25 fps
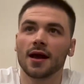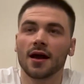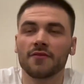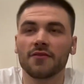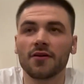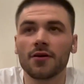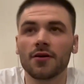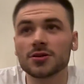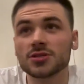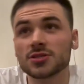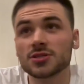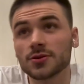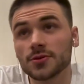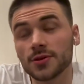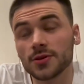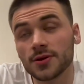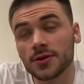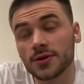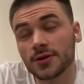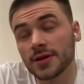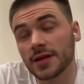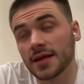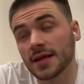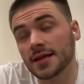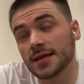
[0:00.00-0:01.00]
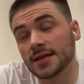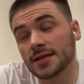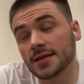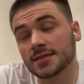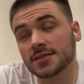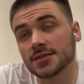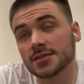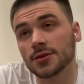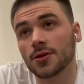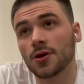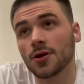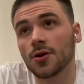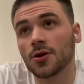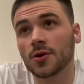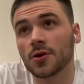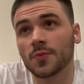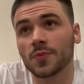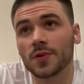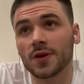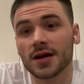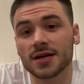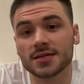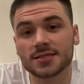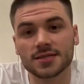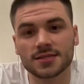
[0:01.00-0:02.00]
I've also learned that it's a longer
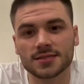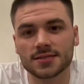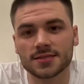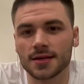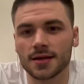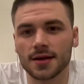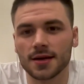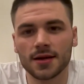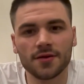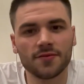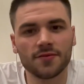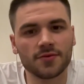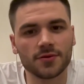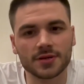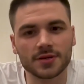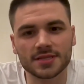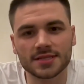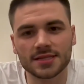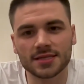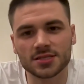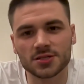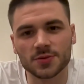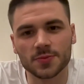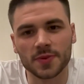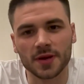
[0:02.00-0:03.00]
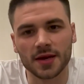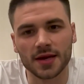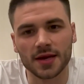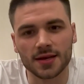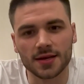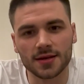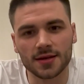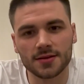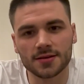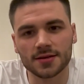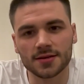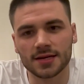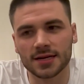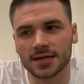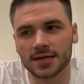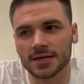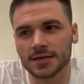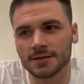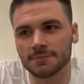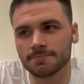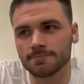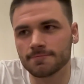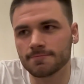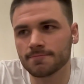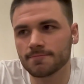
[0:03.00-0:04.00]
process than I ever anticipated.
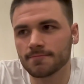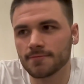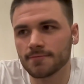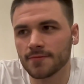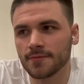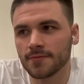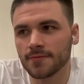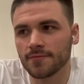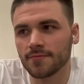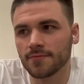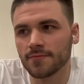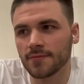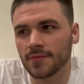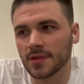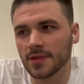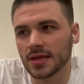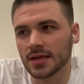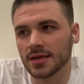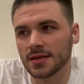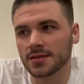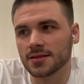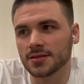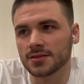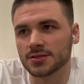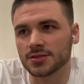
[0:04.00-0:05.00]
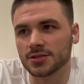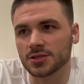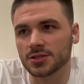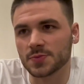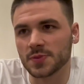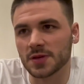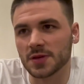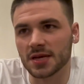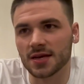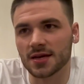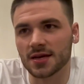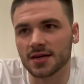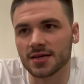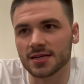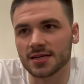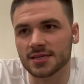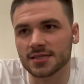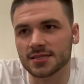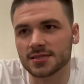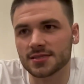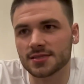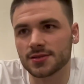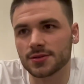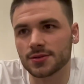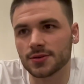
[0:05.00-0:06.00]
Um, just
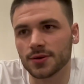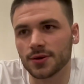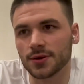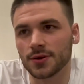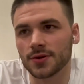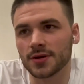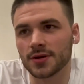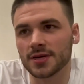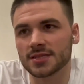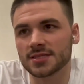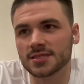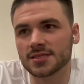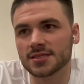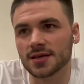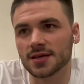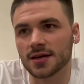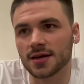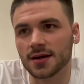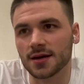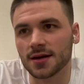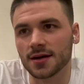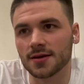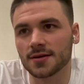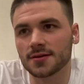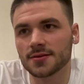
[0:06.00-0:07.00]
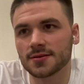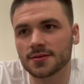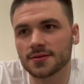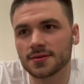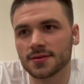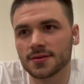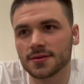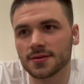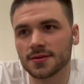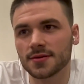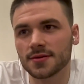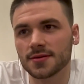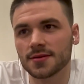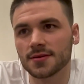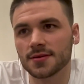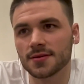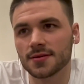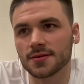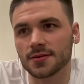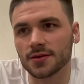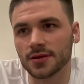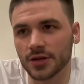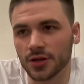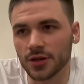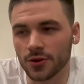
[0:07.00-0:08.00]
because you know it's uh,
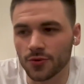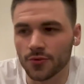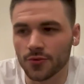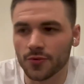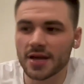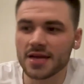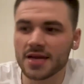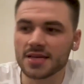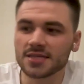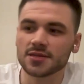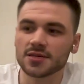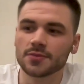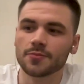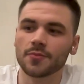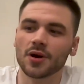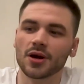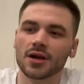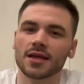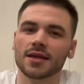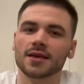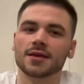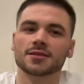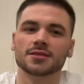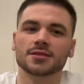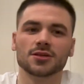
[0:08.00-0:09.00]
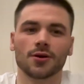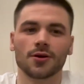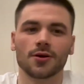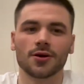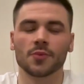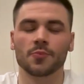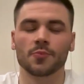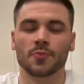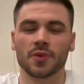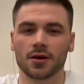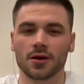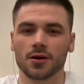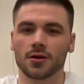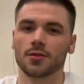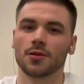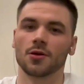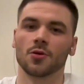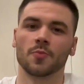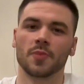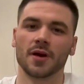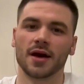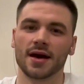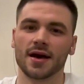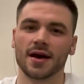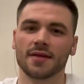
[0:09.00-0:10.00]
you know raising money, it's hard to
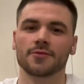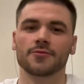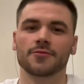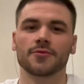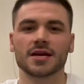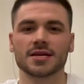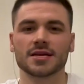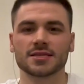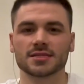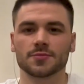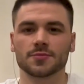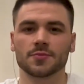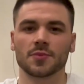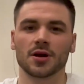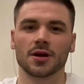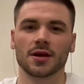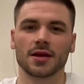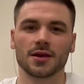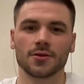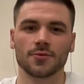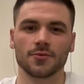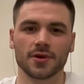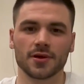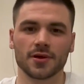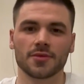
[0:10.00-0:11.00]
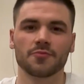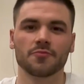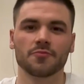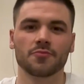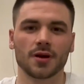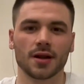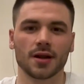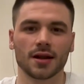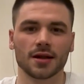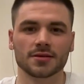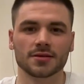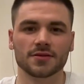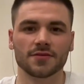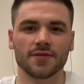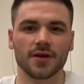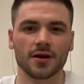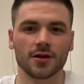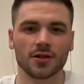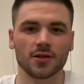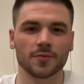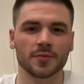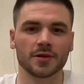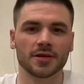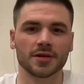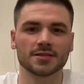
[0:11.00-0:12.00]
parallel path raising money with product
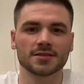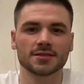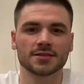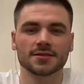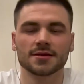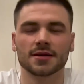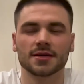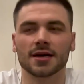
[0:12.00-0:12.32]
development.